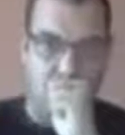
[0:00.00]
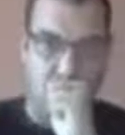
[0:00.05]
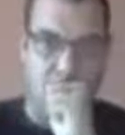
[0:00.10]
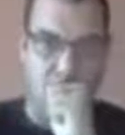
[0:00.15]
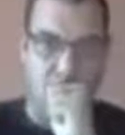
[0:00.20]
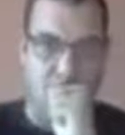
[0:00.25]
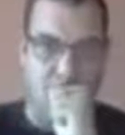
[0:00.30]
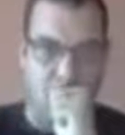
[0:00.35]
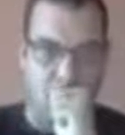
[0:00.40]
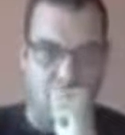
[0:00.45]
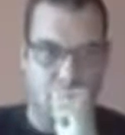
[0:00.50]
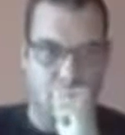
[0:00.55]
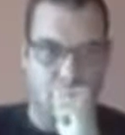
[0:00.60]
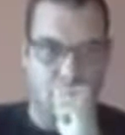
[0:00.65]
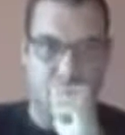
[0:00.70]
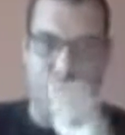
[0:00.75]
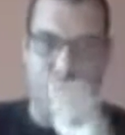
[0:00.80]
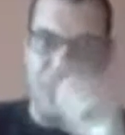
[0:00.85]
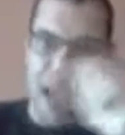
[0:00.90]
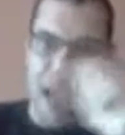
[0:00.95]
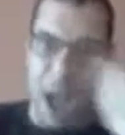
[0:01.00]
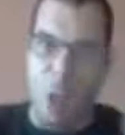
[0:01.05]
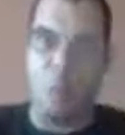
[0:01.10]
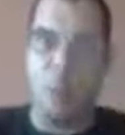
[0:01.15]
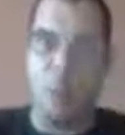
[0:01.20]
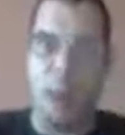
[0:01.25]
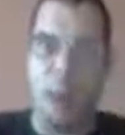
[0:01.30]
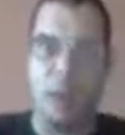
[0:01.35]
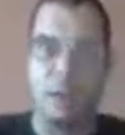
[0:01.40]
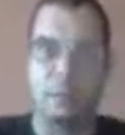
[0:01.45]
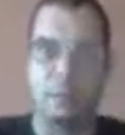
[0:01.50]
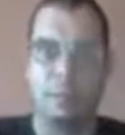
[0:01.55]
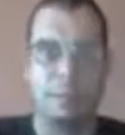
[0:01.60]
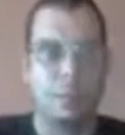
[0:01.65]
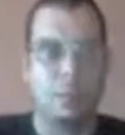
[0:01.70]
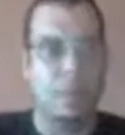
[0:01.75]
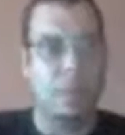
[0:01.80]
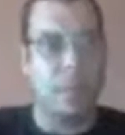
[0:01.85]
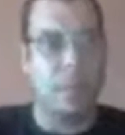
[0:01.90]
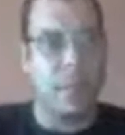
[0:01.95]
is going to tell you how
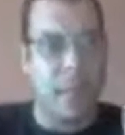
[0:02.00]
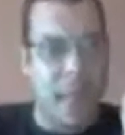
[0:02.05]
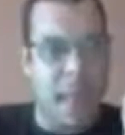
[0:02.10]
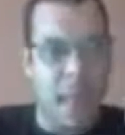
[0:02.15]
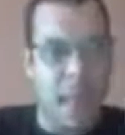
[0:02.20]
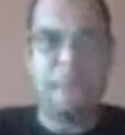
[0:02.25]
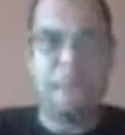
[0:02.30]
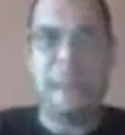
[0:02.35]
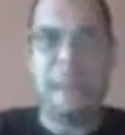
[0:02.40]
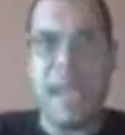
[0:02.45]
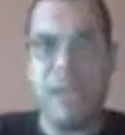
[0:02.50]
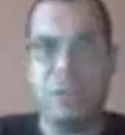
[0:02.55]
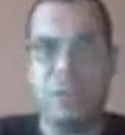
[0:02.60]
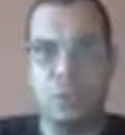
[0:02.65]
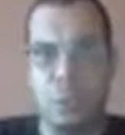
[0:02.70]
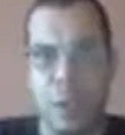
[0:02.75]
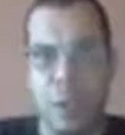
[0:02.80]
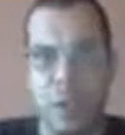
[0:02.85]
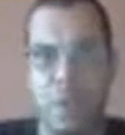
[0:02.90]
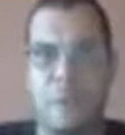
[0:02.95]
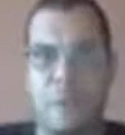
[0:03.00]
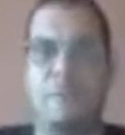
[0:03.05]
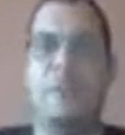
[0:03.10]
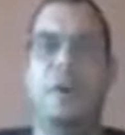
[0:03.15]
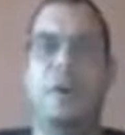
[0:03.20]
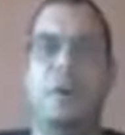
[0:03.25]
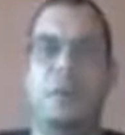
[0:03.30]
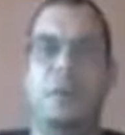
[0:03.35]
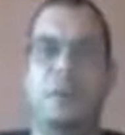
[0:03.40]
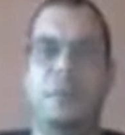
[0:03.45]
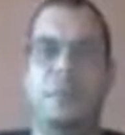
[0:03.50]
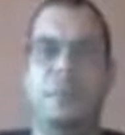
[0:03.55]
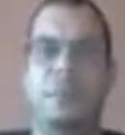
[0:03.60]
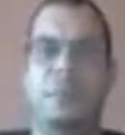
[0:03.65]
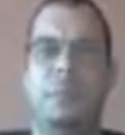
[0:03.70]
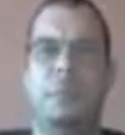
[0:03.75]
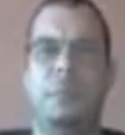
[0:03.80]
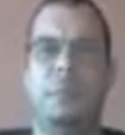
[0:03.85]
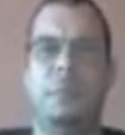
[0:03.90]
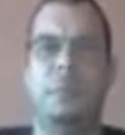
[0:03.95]
well a page will
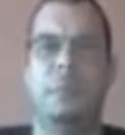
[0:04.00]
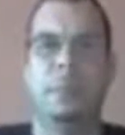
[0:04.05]
convert.